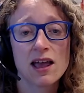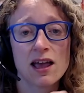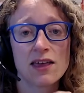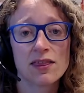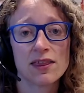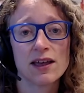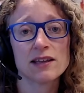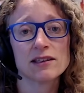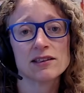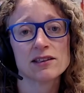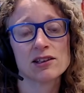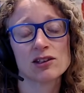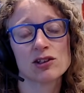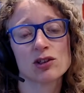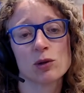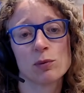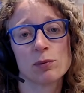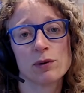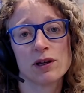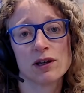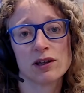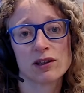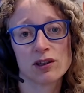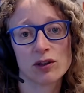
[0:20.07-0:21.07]
That's the
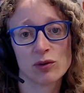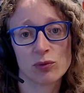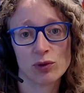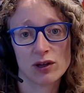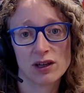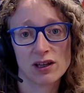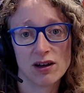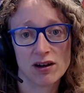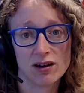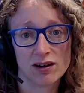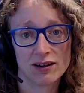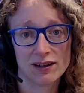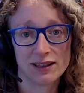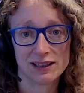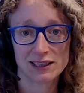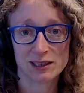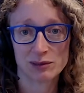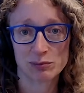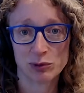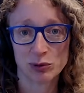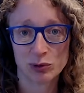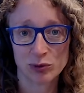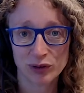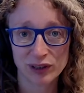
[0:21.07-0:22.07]
topic that we are
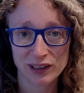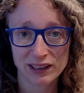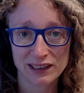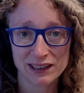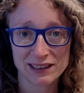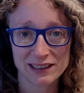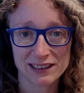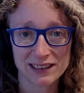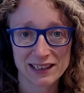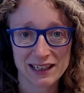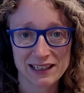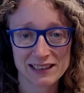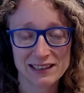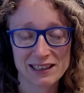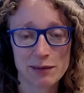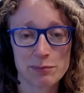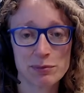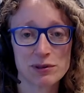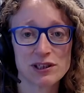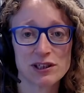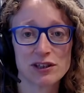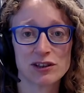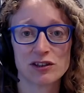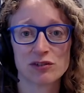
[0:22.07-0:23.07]
exploring in today's
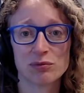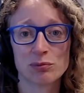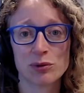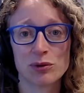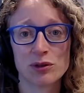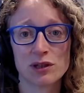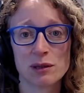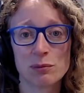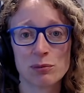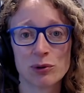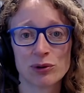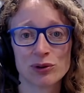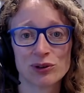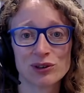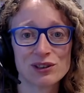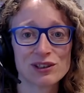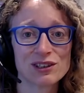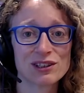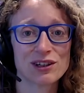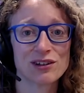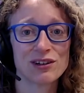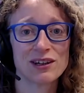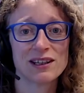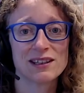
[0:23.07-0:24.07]
episode of Pooky Ponders,
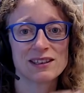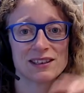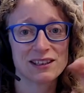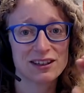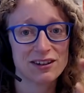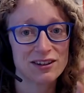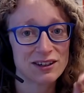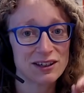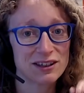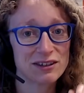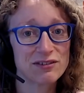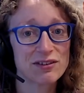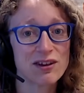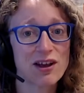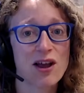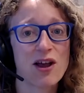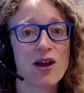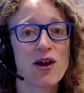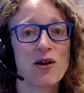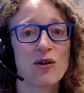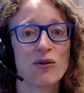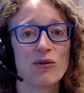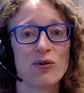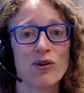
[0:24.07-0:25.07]
so let's dive
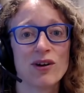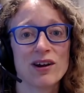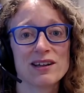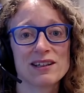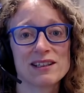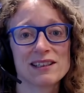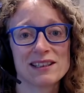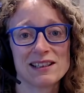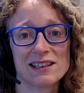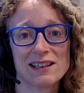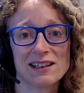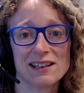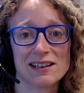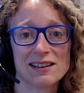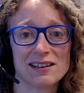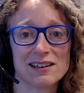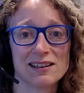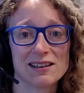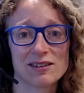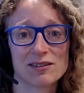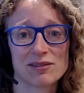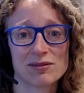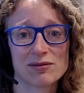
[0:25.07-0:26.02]
right in.